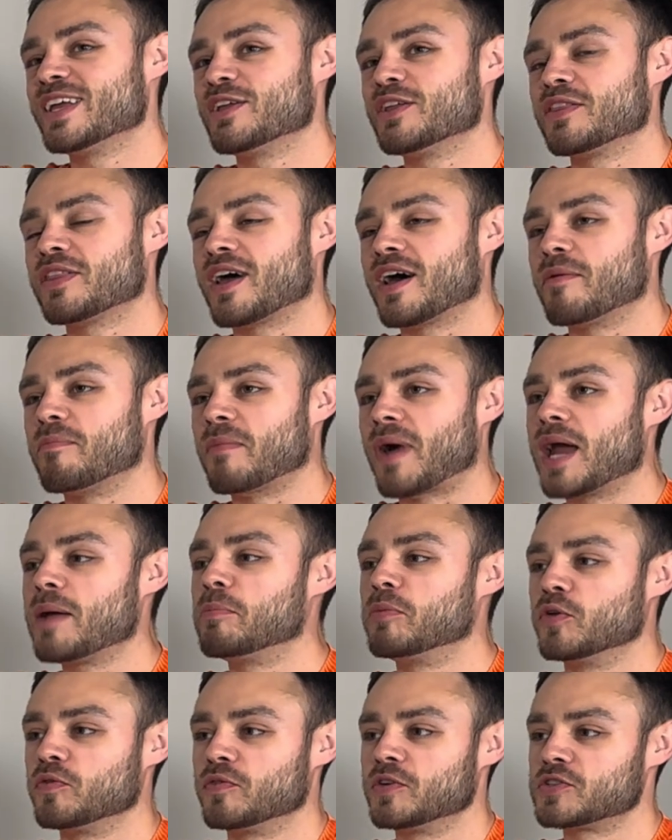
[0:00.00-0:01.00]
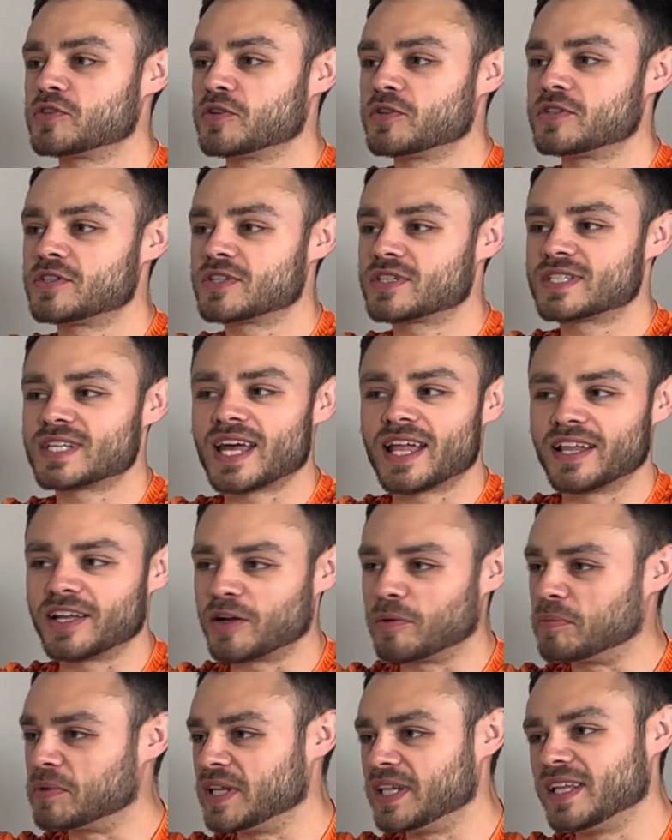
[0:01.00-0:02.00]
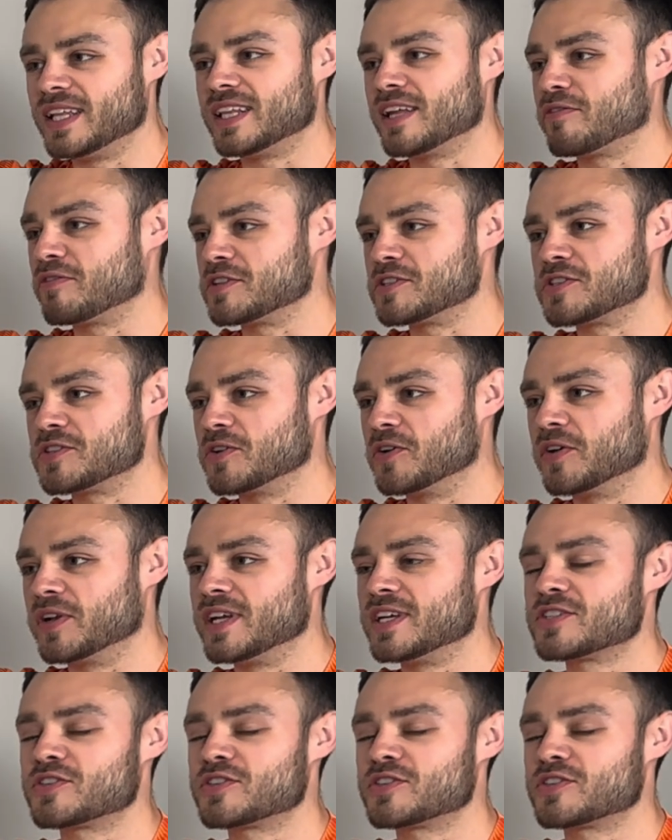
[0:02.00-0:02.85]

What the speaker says: that my blood results tell a completely different story.